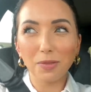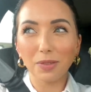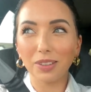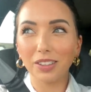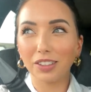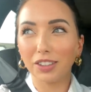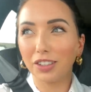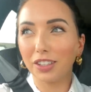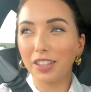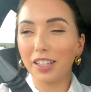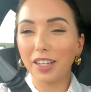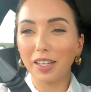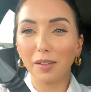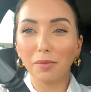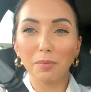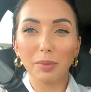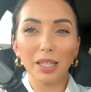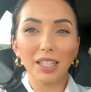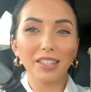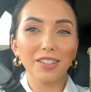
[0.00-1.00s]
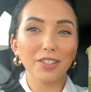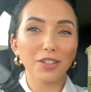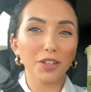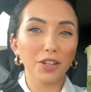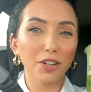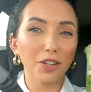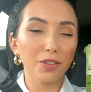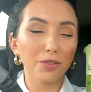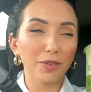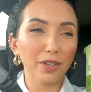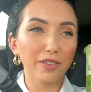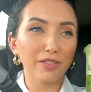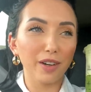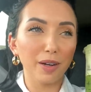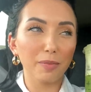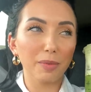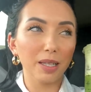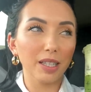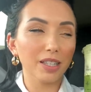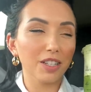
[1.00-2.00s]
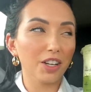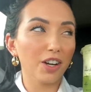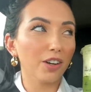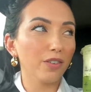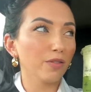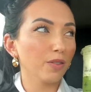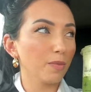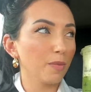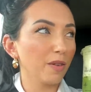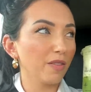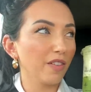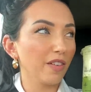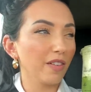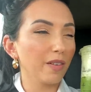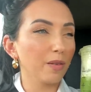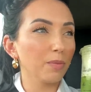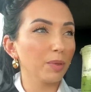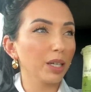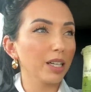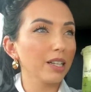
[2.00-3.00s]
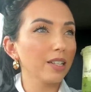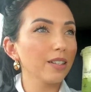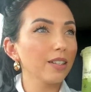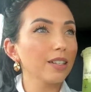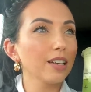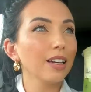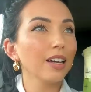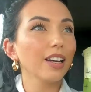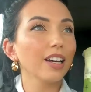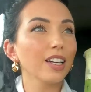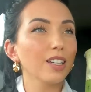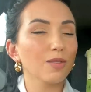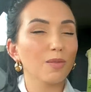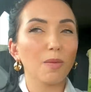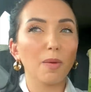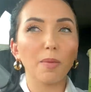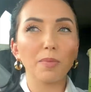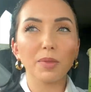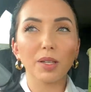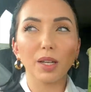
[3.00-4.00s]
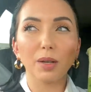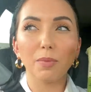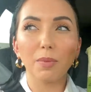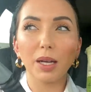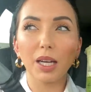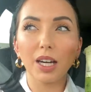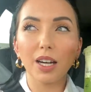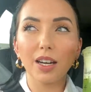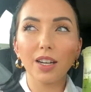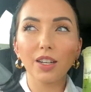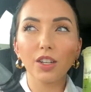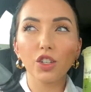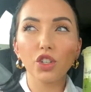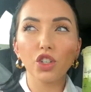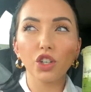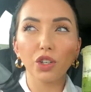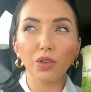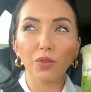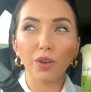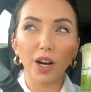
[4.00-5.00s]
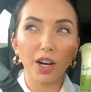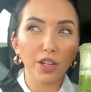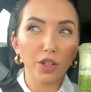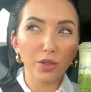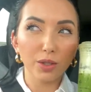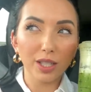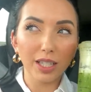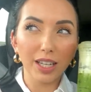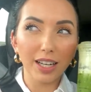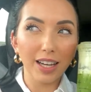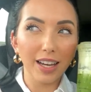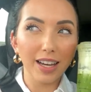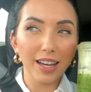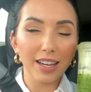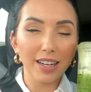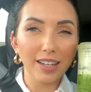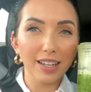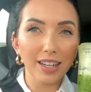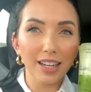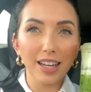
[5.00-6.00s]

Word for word: We're literally getting beans to go, refried beans to go from my favorite place because my mom's gonna make chili rellenos tonight